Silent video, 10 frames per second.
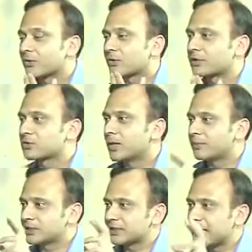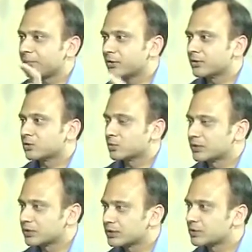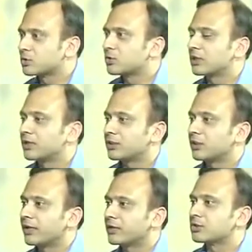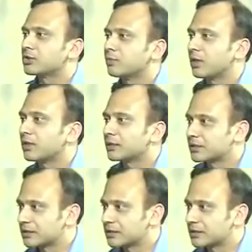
Okay, so I'm just tapping your switches to clear your energy blocks.